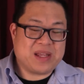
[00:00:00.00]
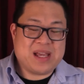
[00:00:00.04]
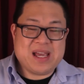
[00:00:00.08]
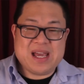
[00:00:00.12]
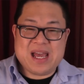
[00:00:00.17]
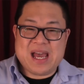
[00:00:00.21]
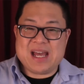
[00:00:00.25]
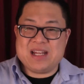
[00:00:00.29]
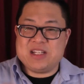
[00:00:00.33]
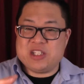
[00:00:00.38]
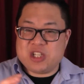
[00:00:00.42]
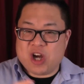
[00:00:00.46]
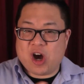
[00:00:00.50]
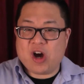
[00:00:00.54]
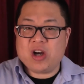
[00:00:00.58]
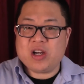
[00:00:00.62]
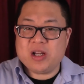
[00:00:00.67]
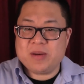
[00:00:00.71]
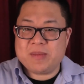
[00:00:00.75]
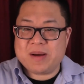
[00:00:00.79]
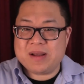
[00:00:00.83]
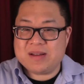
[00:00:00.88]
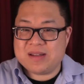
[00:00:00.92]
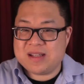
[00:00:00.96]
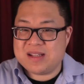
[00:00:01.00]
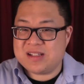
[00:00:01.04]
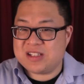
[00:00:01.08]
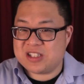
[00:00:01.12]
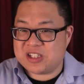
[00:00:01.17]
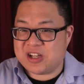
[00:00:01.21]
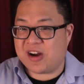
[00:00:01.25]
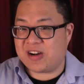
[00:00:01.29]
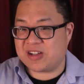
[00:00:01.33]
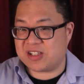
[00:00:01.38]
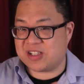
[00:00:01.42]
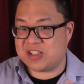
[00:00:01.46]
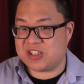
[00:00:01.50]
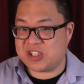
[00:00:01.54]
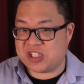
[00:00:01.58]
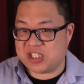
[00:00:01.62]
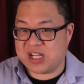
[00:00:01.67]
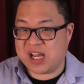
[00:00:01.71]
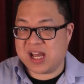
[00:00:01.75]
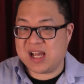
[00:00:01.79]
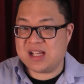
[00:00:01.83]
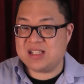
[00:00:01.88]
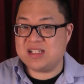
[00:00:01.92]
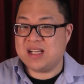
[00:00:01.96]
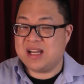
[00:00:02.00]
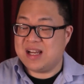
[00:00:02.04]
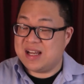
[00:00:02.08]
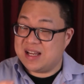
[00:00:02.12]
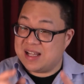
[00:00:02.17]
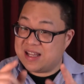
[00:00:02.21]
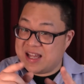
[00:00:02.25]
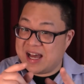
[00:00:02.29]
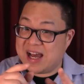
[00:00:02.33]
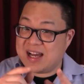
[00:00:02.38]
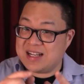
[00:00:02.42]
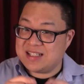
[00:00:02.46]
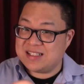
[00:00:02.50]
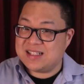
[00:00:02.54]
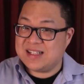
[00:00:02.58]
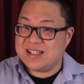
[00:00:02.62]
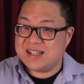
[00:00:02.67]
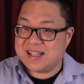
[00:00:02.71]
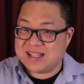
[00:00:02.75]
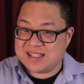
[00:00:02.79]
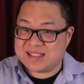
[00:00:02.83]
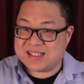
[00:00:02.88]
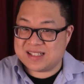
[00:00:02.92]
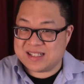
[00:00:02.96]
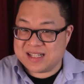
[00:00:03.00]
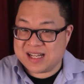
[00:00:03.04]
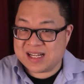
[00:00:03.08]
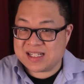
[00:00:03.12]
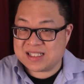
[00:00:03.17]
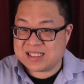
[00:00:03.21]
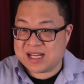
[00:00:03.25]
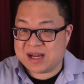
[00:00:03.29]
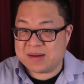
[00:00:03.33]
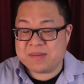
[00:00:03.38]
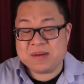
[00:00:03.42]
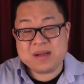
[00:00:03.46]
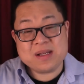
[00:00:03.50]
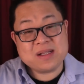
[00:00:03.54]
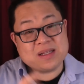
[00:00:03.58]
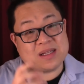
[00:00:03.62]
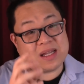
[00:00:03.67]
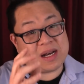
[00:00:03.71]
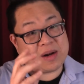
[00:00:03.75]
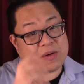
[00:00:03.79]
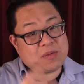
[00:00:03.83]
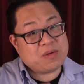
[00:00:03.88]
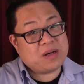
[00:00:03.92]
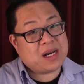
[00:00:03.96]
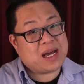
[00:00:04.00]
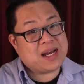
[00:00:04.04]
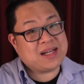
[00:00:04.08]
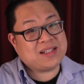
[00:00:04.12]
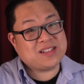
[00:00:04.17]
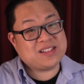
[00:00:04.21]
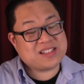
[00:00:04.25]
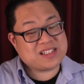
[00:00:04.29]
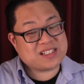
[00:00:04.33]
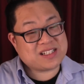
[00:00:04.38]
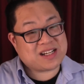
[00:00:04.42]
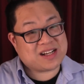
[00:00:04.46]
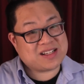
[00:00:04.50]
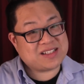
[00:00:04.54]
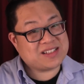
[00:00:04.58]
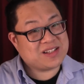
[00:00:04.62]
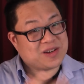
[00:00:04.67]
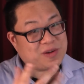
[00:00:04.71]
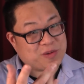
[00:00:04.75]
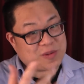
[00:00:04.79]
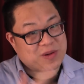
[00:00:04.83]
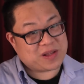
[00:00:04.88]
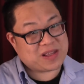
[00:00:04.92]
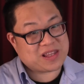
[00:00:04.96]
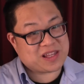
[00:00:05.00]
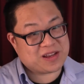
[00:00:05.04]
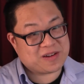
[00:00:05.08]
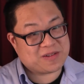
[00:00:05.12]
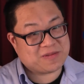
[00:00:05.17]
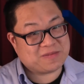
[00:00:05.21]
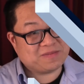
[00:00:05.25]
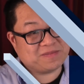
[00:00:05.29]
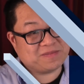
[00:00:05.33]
And talking about these stocks and shares, that is the next step that I would like to discuss with you.